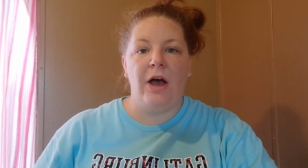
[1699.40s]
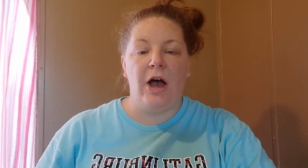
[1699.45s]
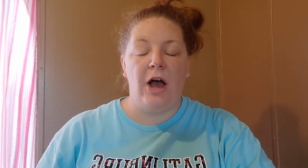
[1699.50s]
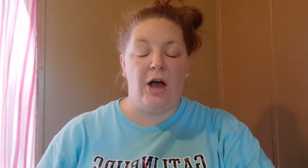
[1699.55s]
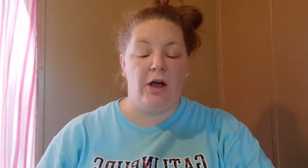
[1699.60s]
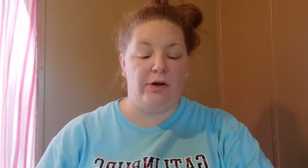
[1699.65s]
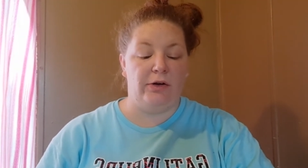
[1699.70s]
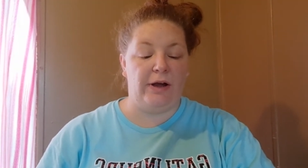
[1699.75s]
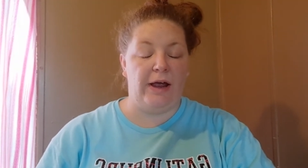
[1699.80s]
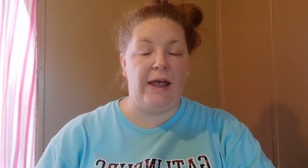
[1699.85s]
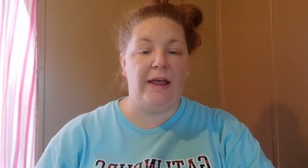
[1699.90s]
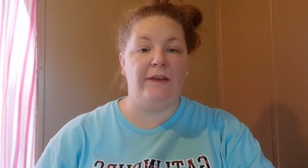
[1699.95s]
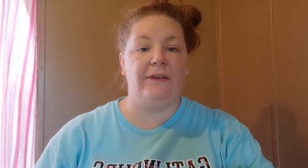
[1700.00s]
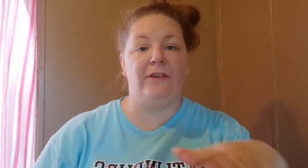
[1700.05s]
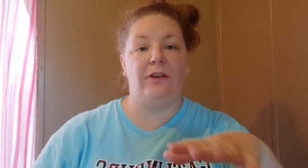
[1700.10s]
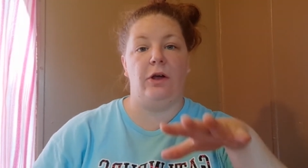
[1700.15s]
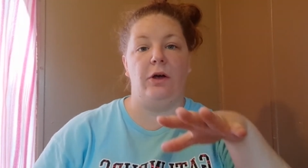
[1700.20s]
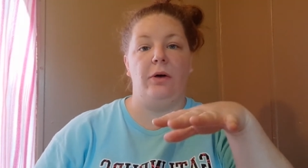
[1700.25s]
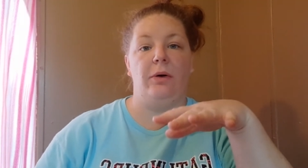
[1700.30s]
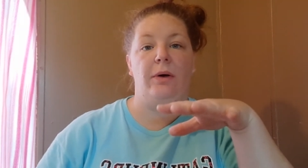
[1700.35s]
Alright,
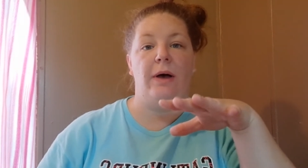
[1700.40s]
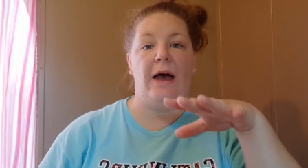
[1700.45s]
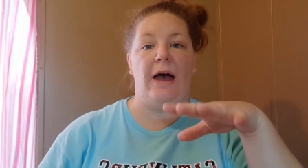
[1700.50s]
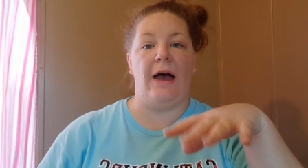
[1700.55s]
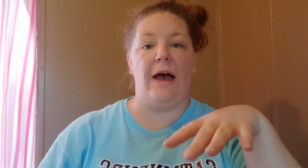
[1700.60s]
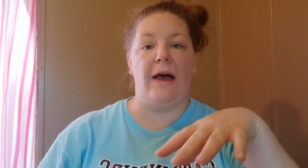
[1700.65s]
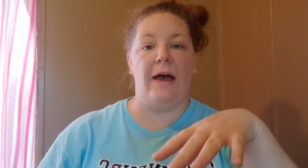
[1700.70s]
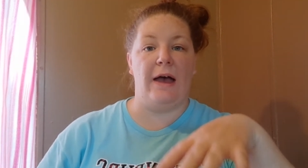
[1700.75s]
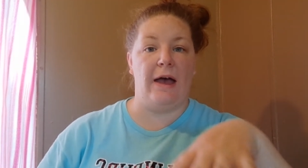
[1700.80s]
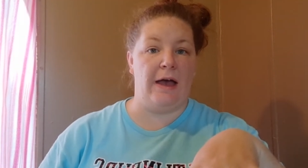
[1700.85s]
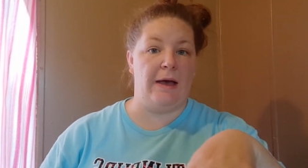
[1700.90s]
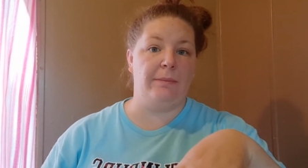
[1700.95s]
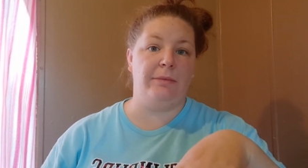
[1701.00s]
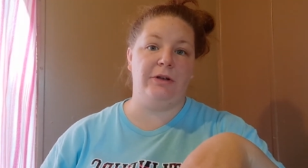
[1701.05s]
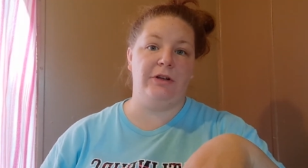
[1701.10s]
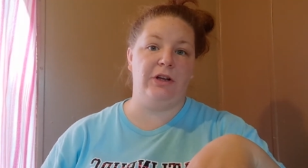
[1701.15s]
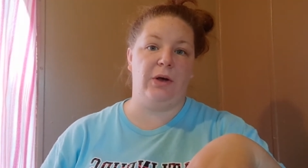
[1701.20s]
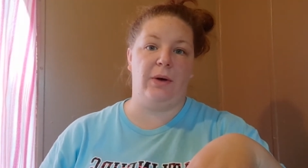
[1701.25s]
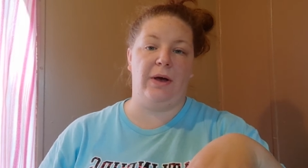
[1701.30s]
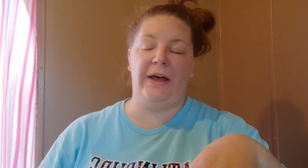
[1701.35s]
so I'm
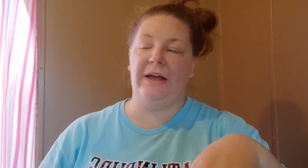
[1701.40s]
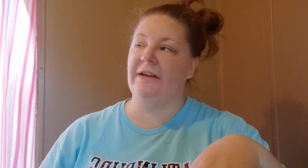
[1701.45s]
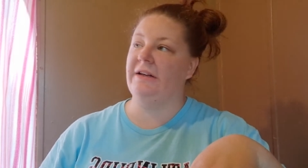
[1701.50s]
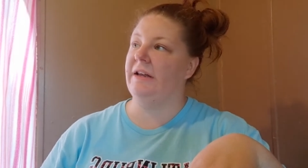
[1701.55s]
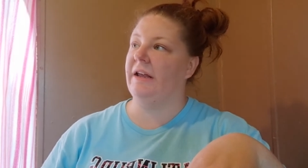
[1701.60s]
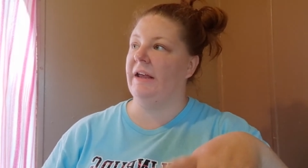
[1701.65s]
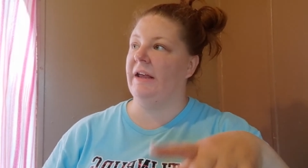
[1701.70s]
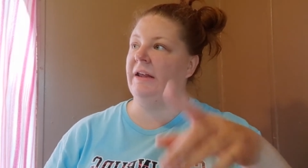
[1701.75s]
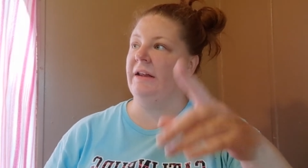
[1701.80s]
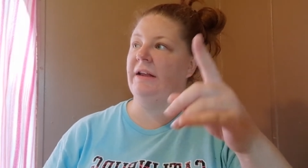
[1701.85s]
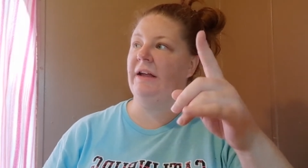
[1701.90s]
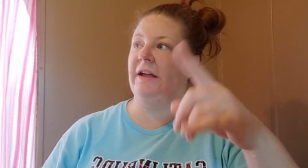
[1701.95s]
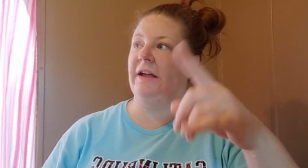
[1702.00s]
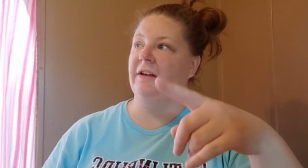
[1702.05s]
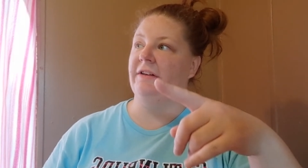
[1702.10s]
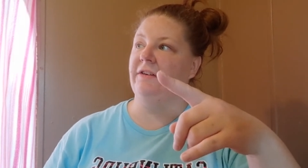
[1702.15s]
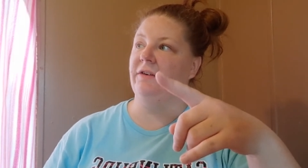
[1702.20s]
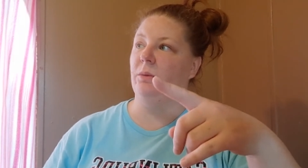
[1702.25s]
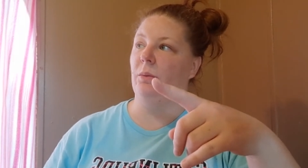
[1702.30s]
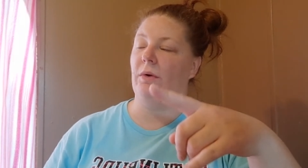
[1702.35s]
going to go ahead and eat.
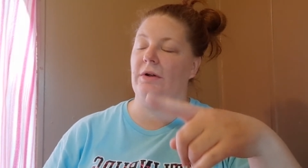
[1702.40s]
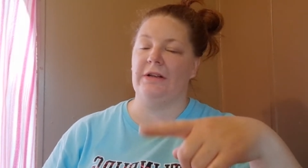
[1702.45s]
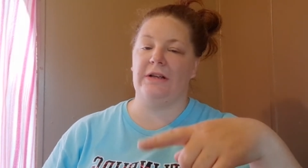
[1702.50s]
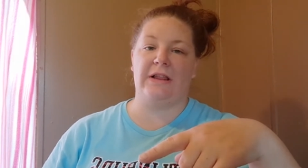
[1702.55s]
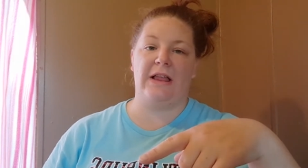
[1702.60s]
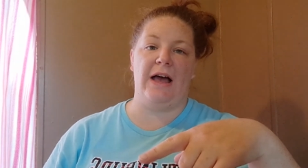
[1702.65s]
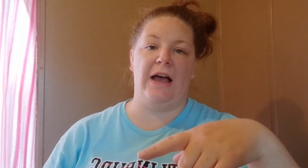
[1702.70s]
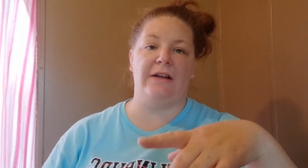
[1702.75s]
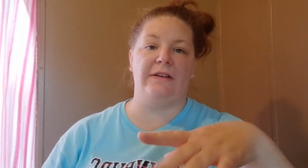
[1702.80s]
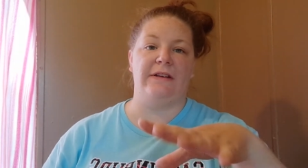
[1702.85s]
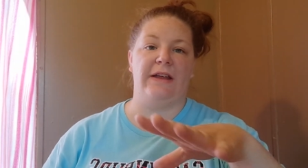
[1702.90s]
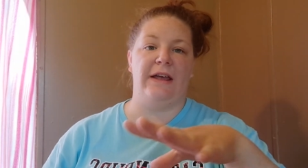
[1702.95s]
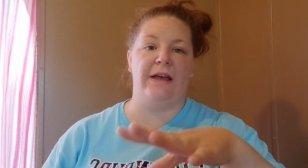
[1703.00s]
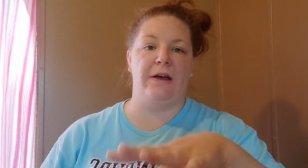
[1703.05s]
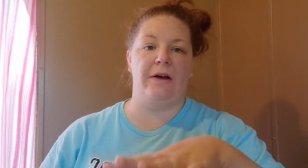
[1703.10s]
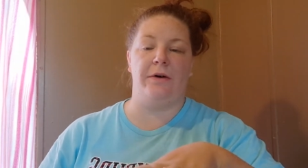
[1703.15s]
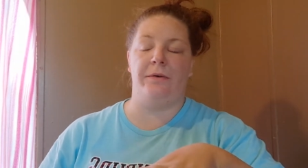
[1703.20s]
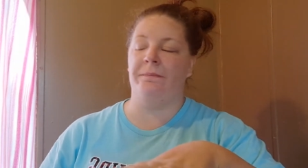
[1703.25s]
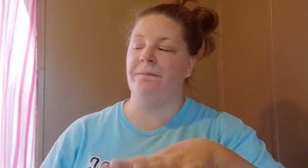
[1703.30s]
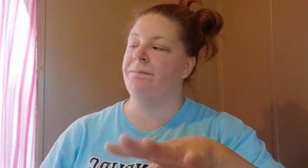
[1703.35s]
It's 1 o'clock
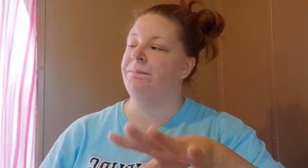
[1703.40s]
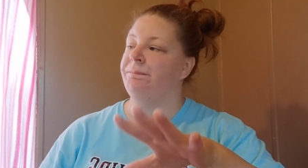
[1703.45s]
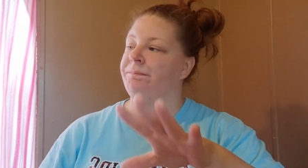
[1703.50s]
now.